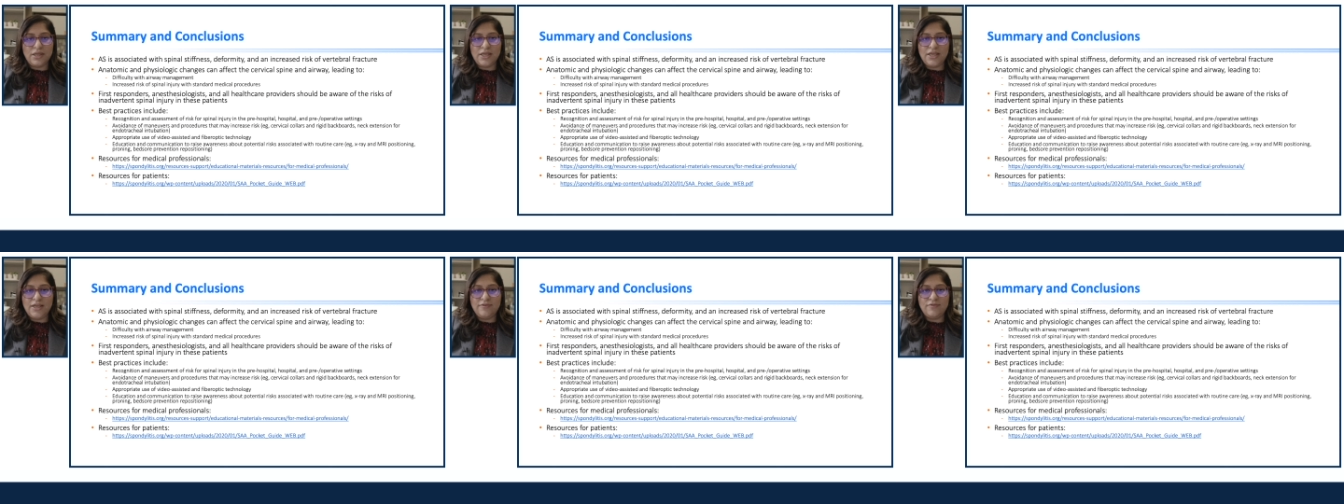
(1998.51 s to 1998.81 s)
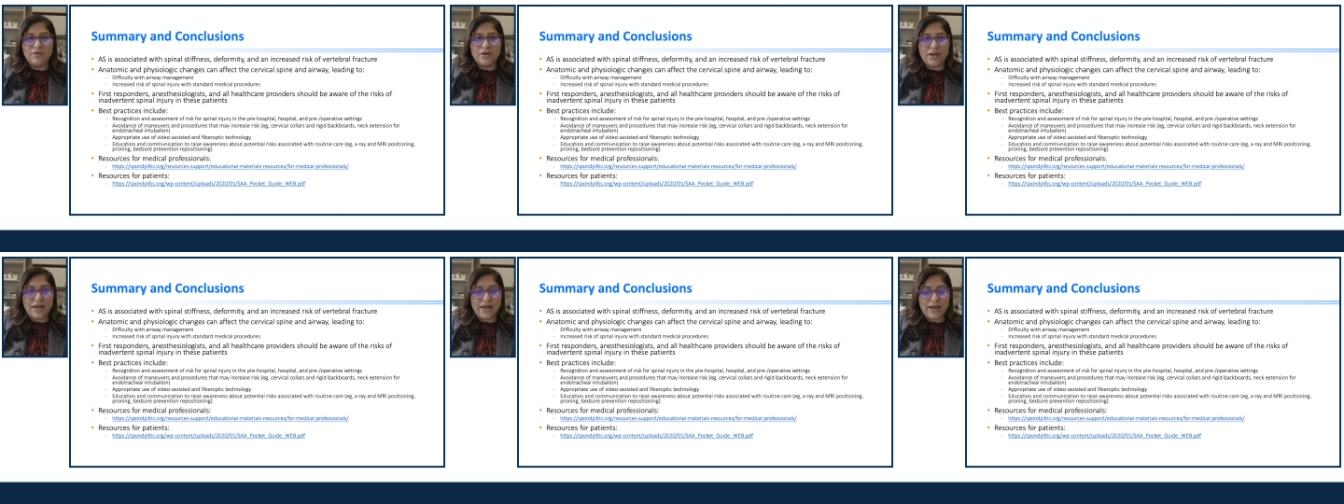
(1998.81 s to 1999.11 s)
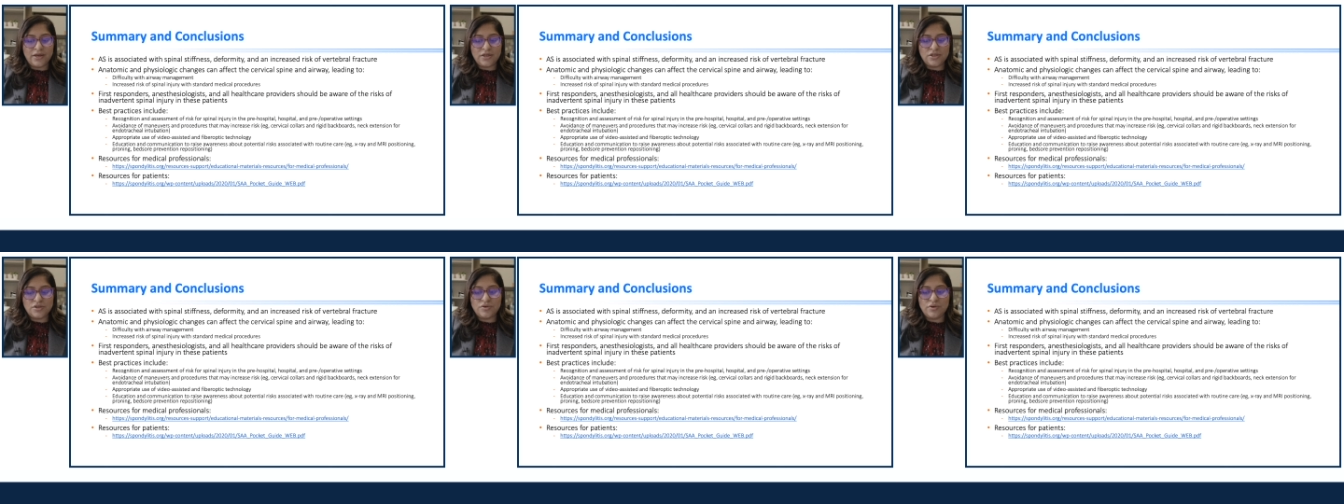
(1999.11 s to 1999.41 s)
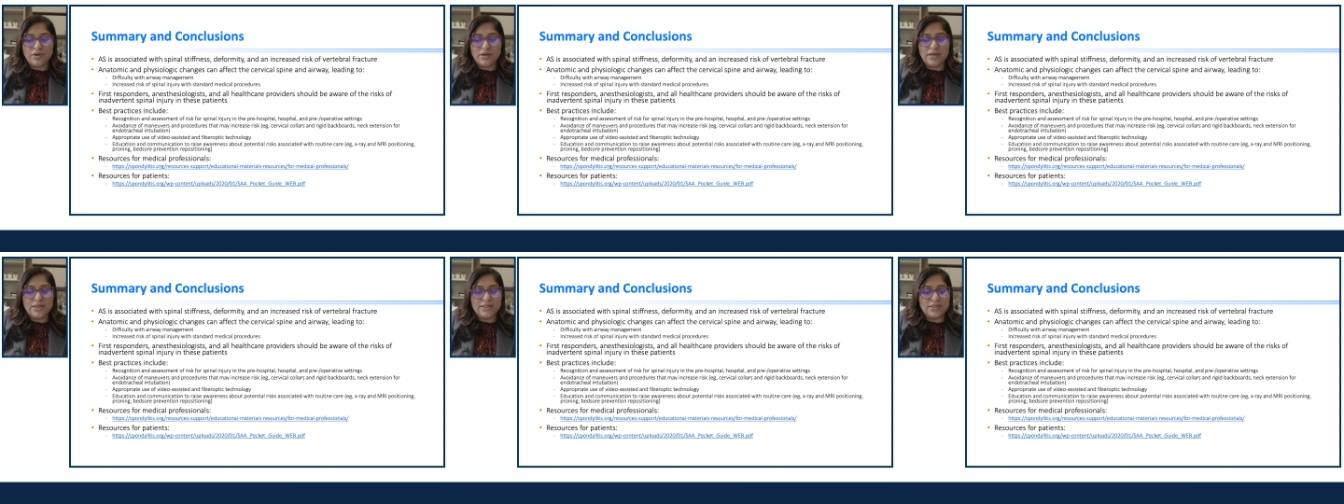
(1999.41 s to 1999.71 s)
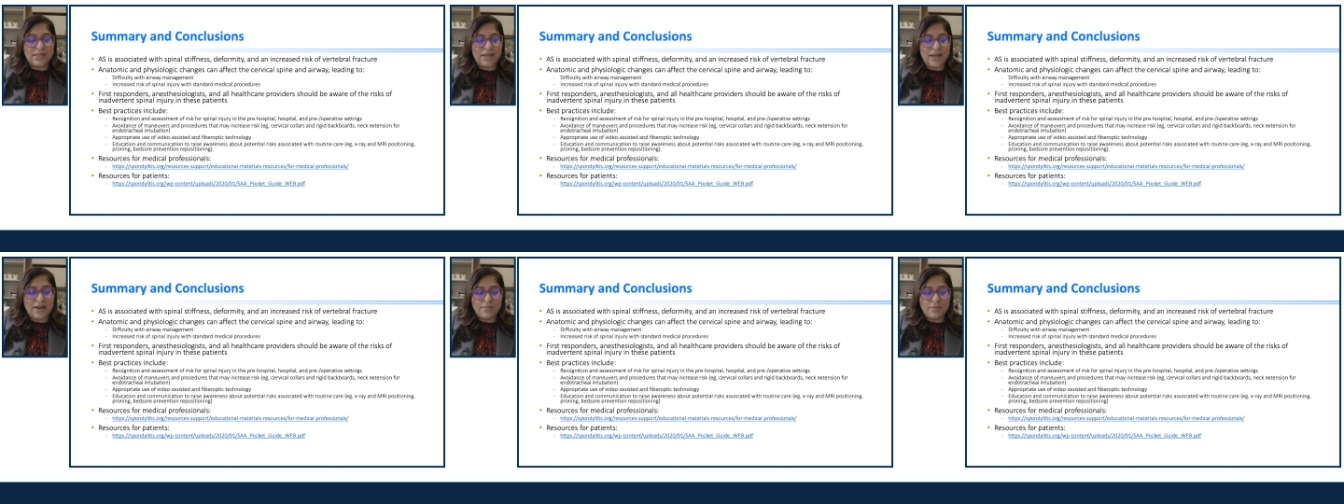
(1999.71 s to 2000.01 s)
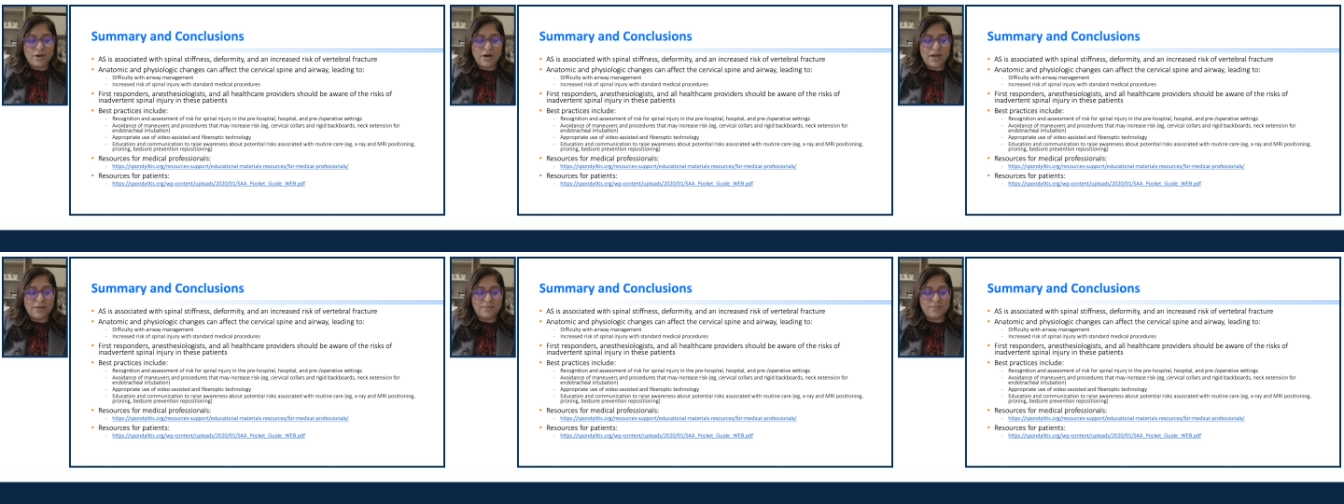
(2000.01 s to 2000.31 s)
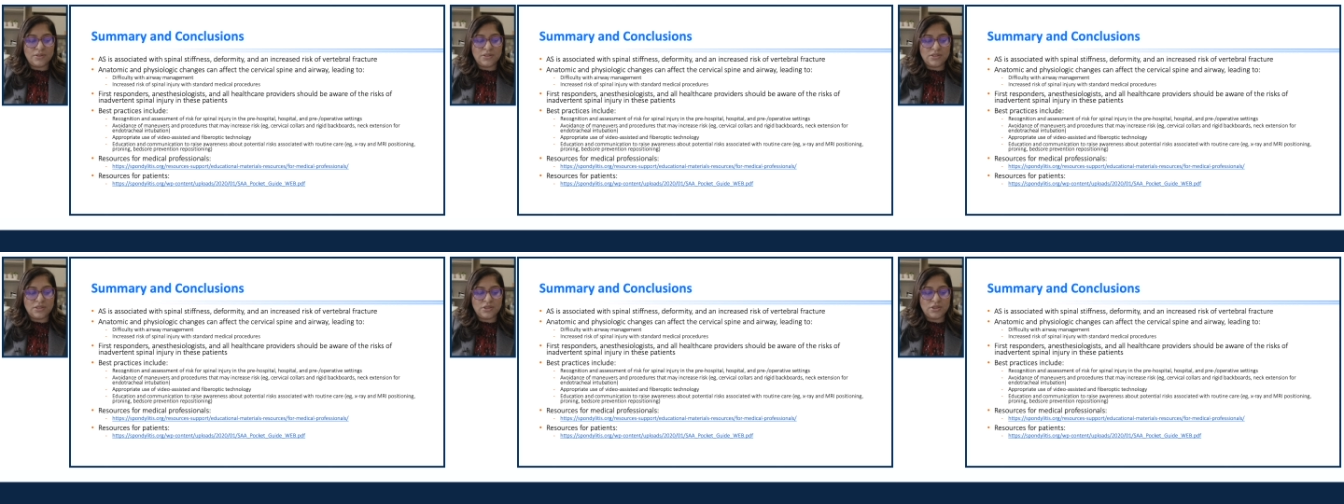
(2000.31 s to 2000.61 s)
even x-rays, MRI
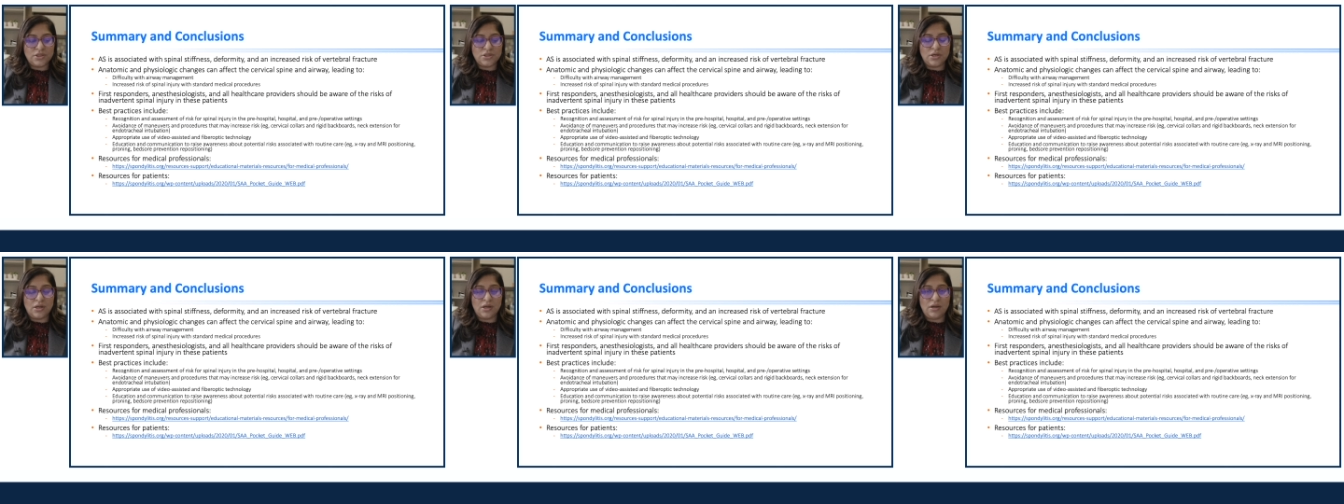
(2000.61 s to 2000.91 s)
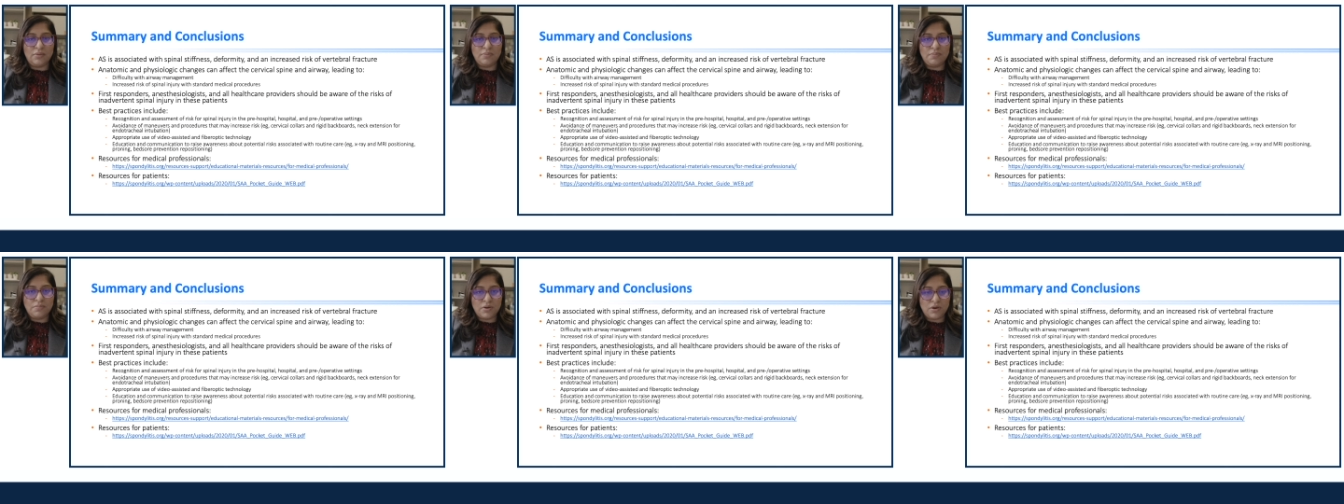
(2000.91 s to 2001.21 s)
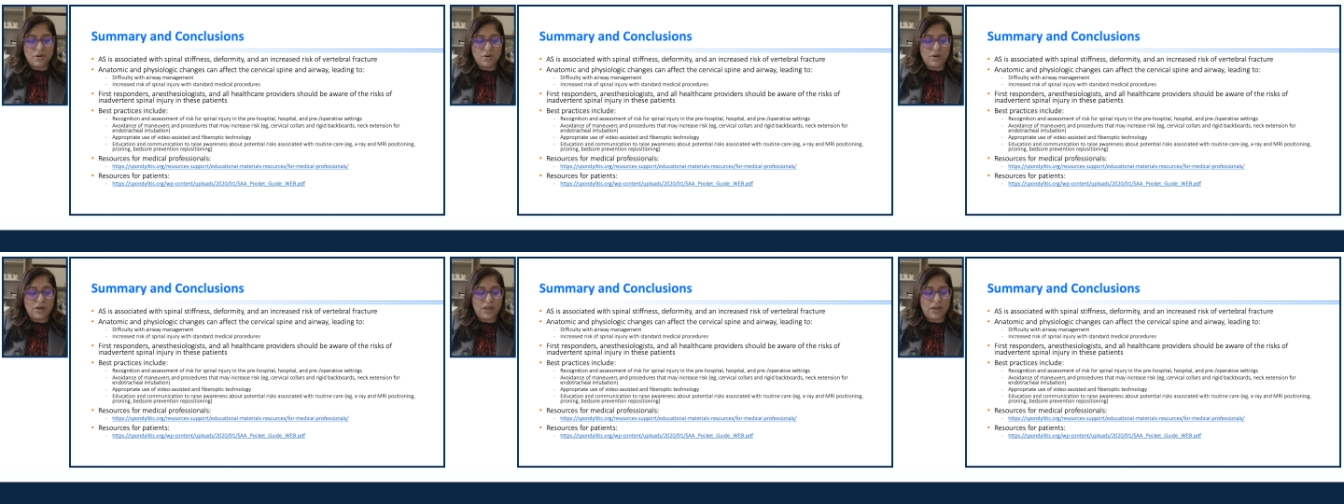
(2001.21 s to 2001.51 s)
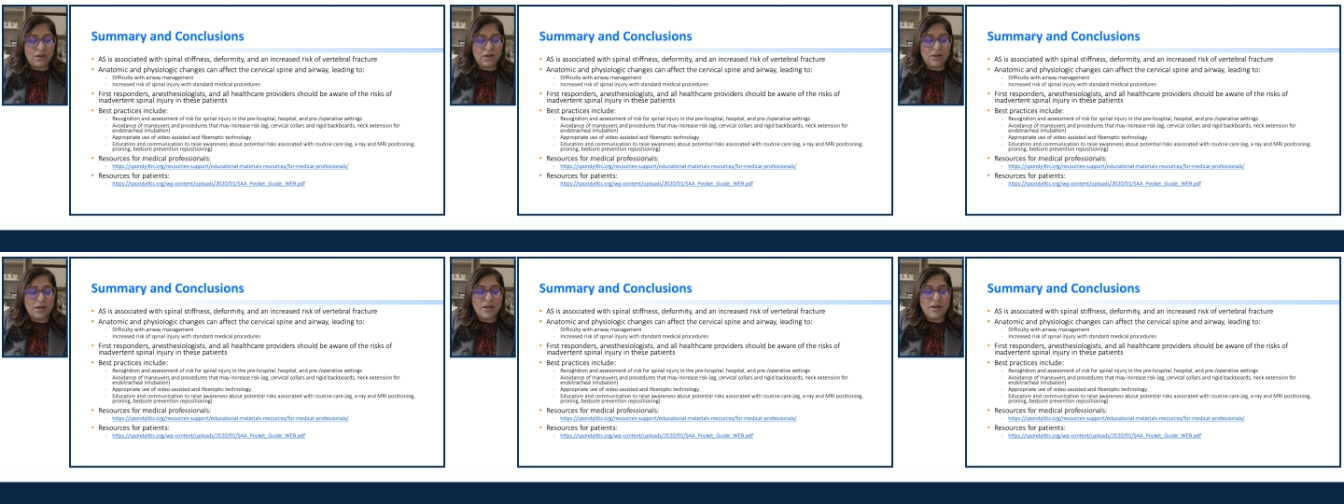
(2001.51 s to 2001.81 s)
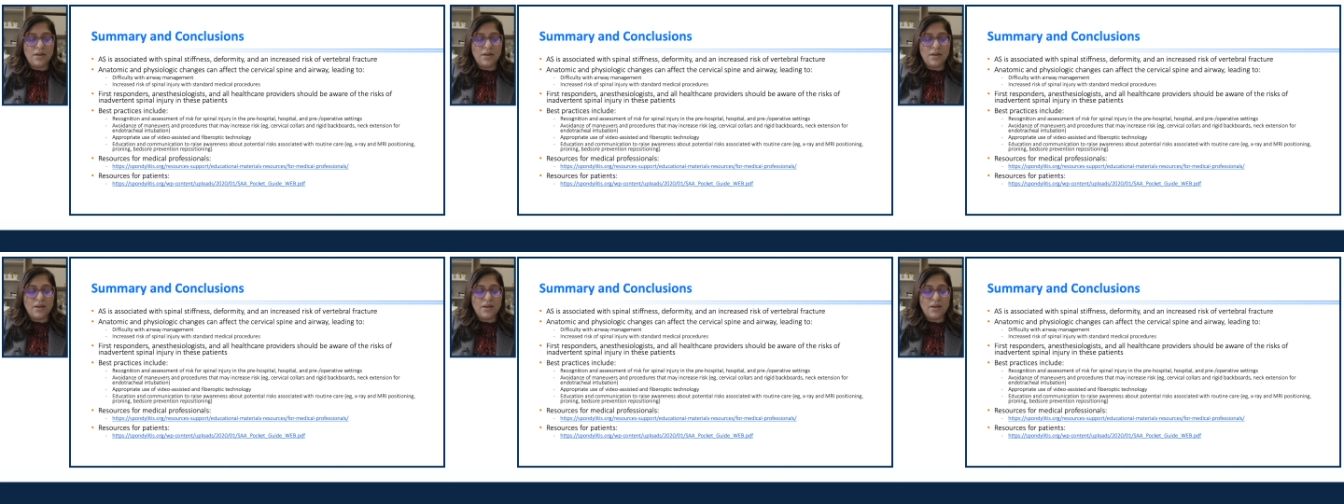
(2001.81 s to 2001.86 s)
positioning, proning,